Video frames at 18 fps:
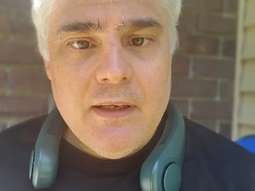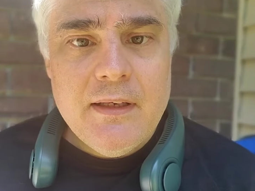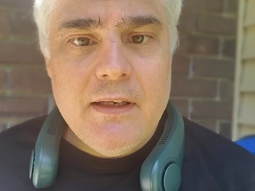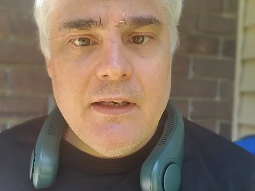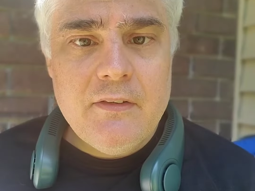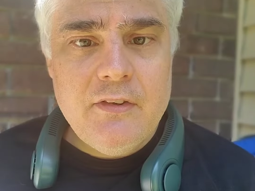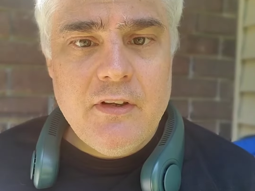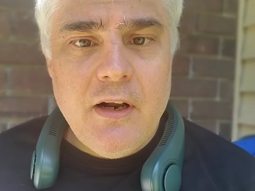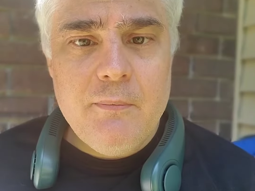
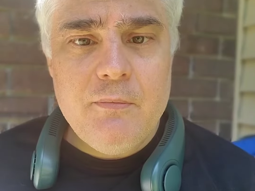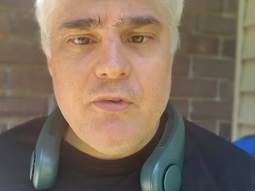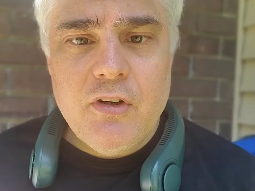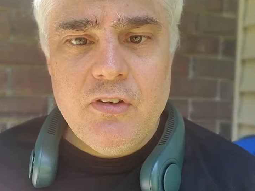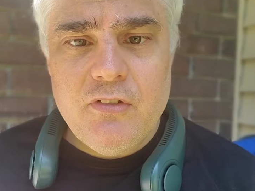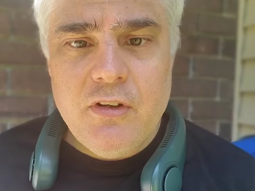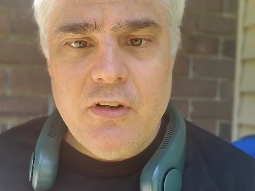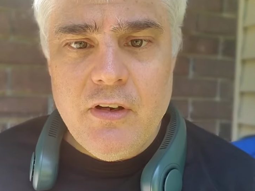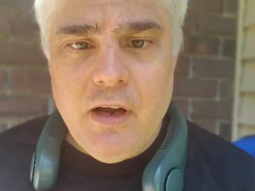kicks it up
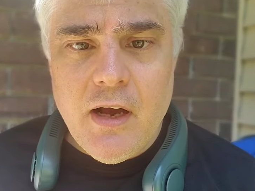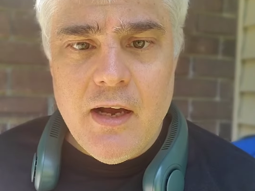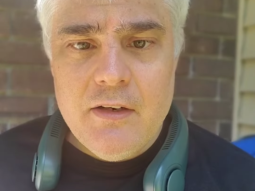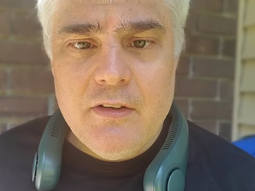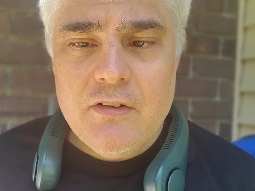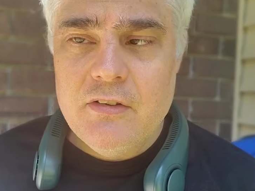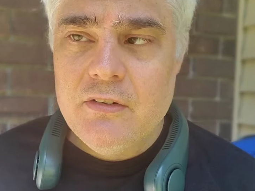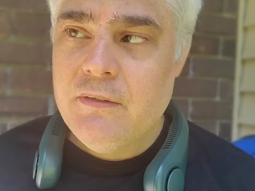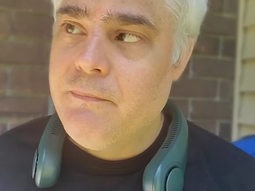just a
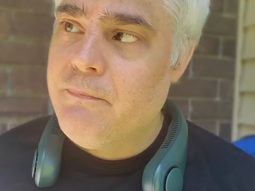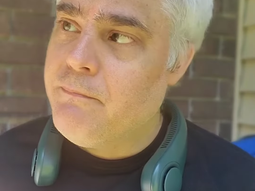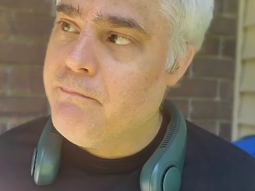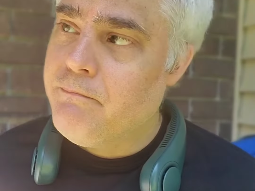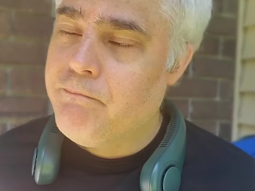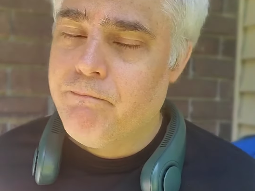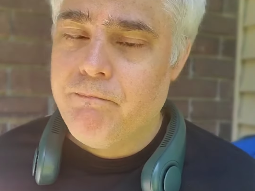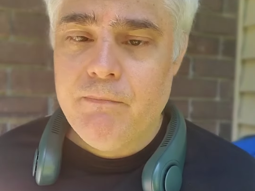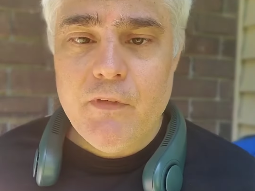notch,
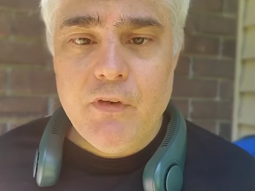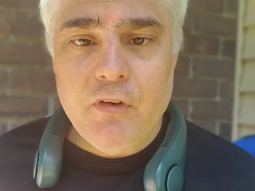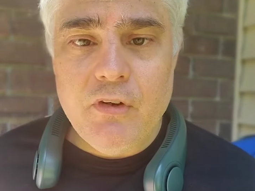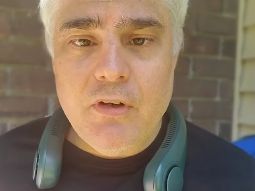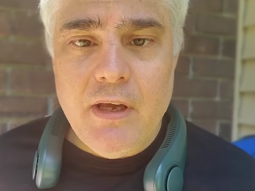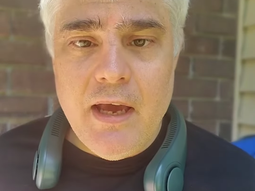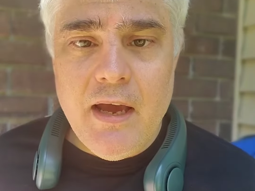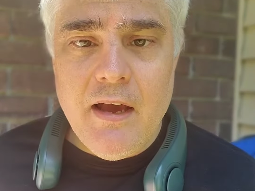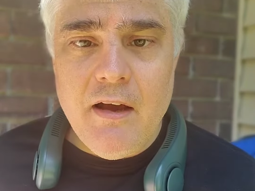so
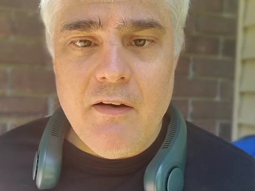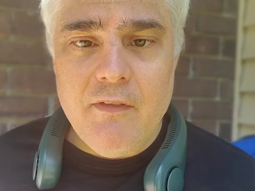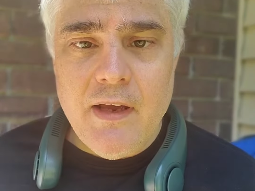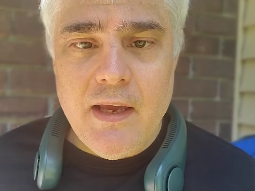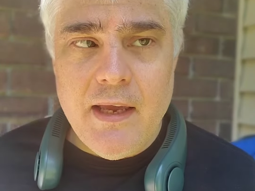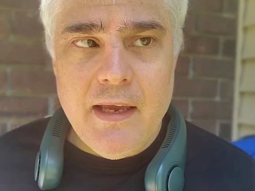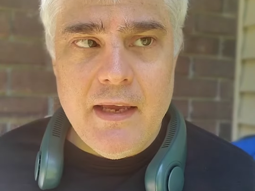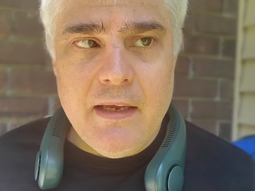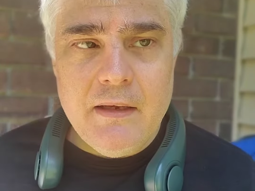you have
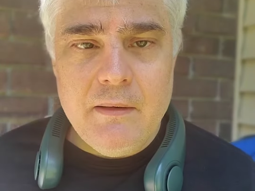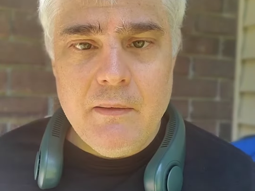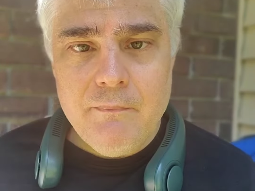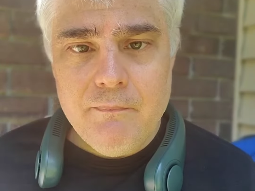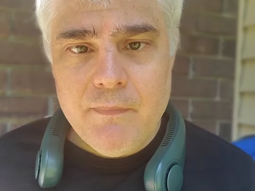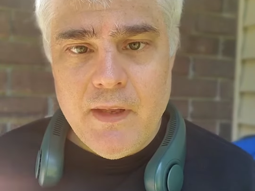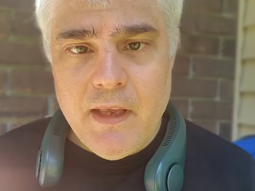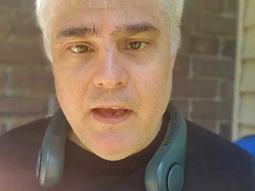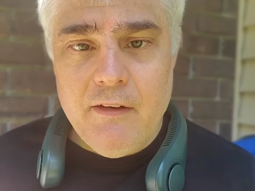a
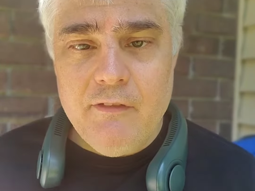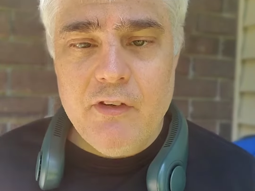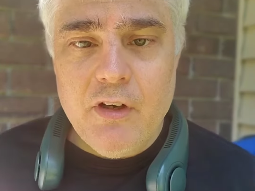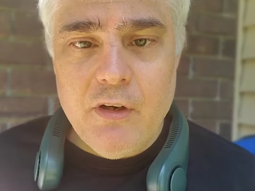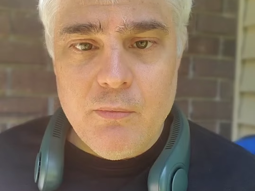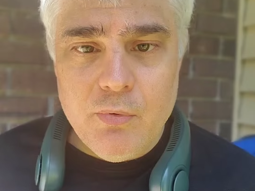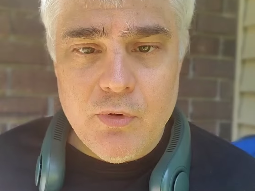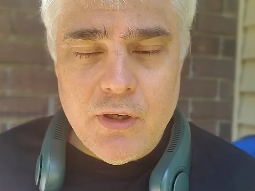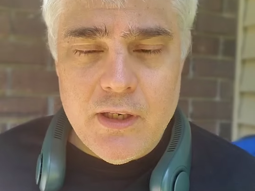
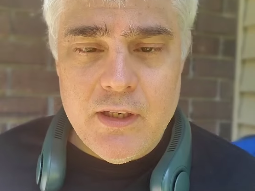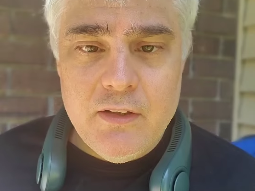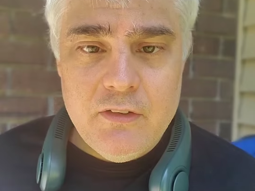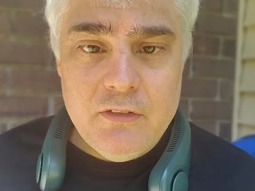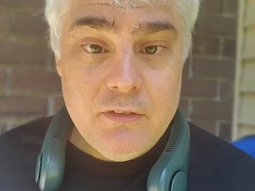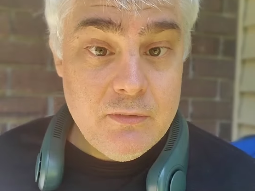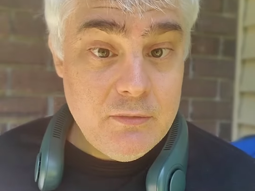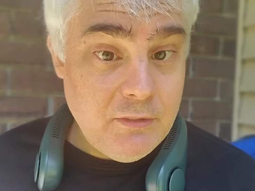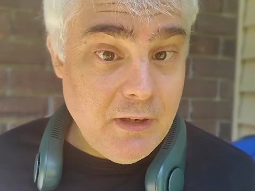heavier
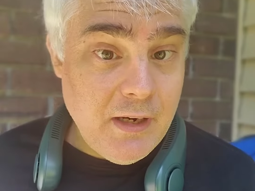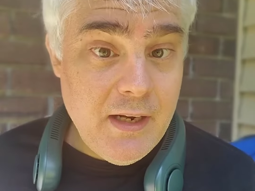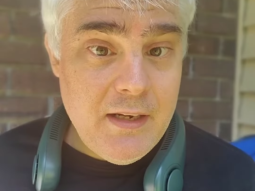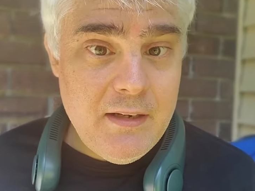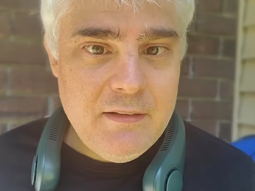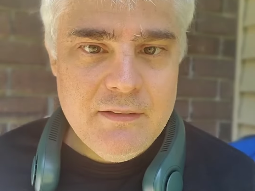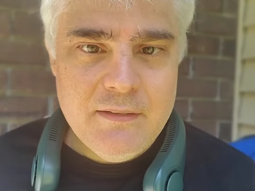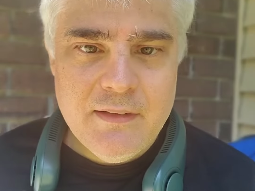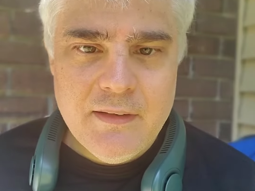breeze,
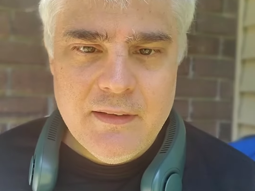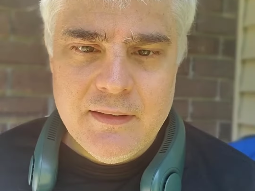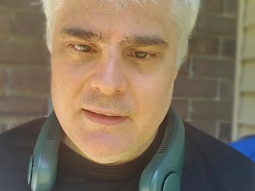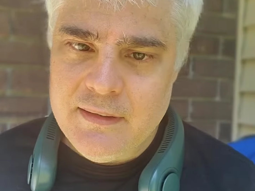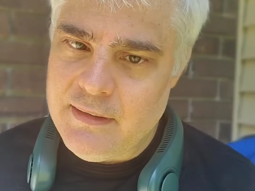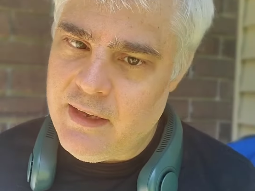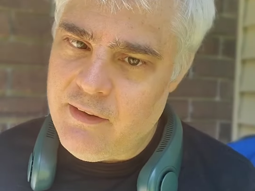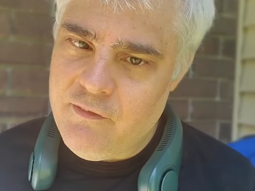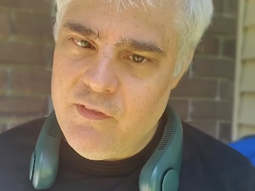right?
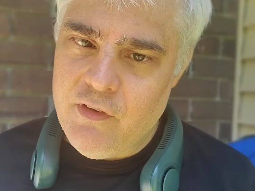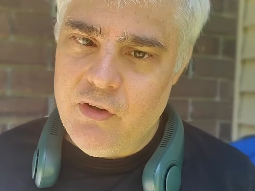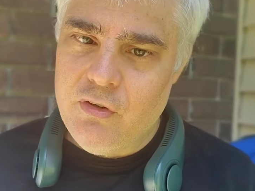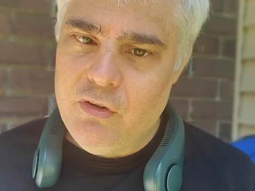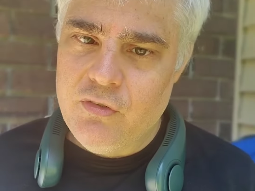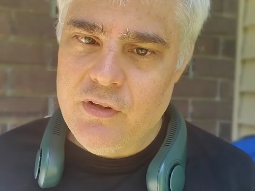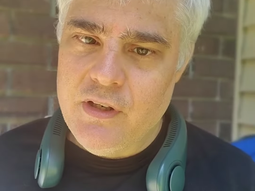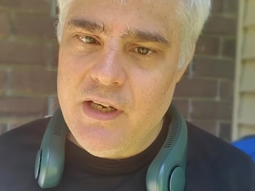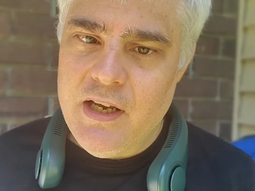That
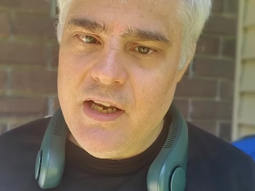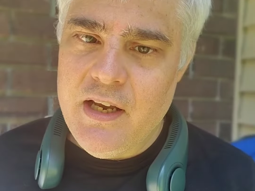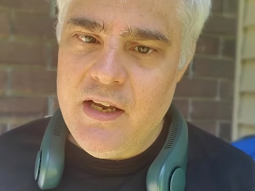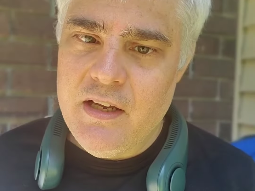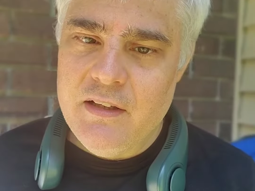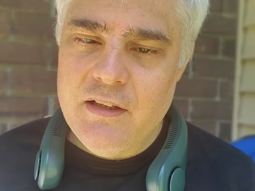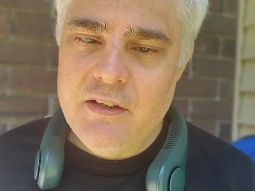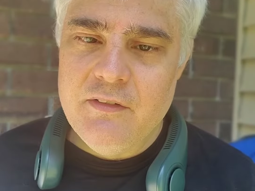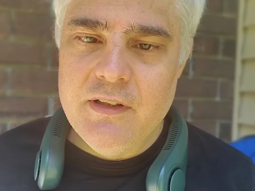feels
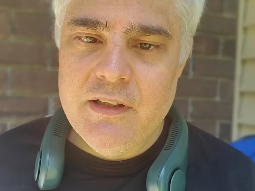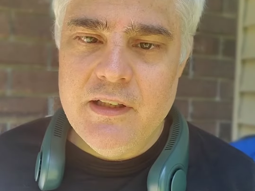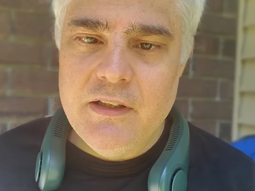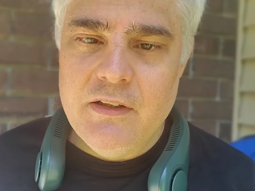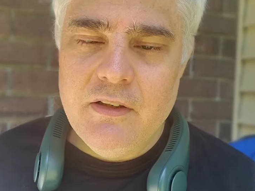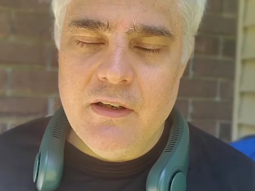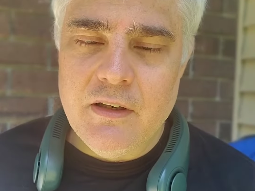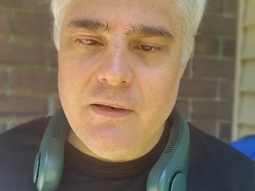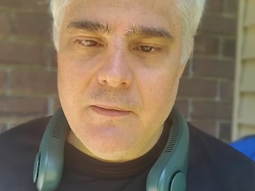really
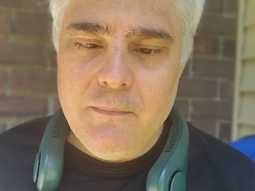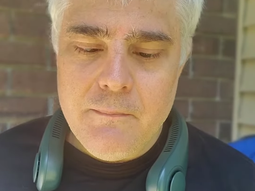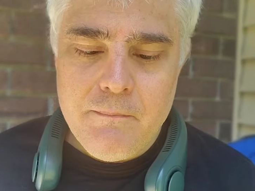good.